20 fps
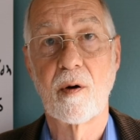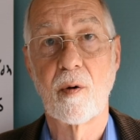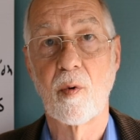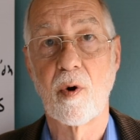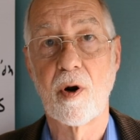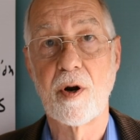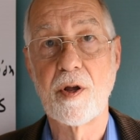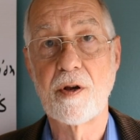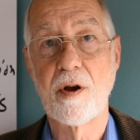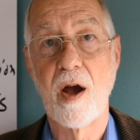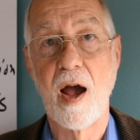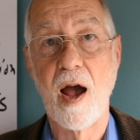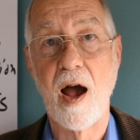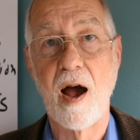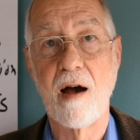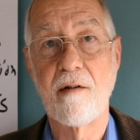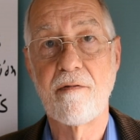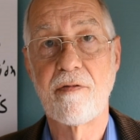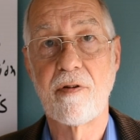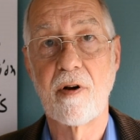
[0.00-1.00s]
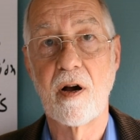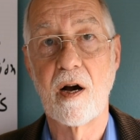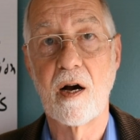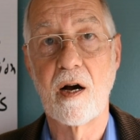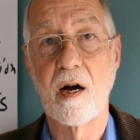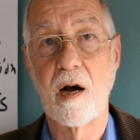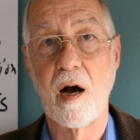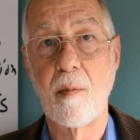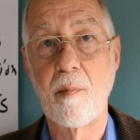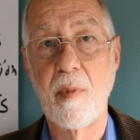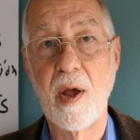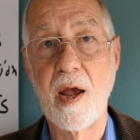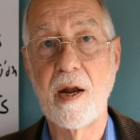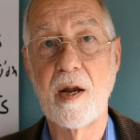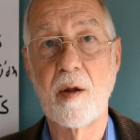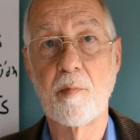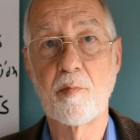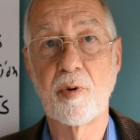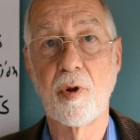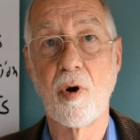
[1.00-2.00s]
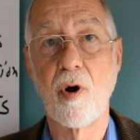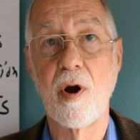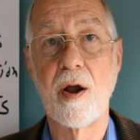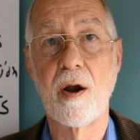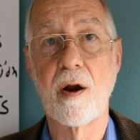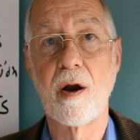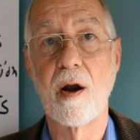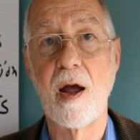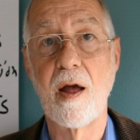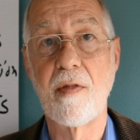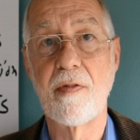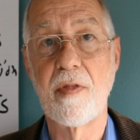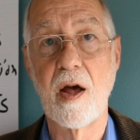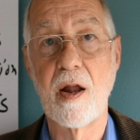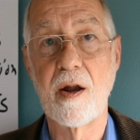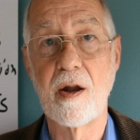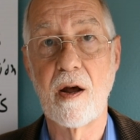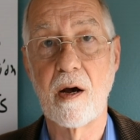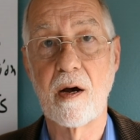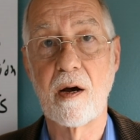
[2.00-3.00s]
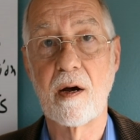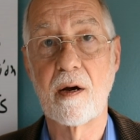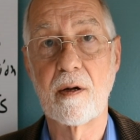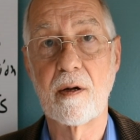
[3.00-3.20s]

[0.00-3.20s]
where you have a main employer and then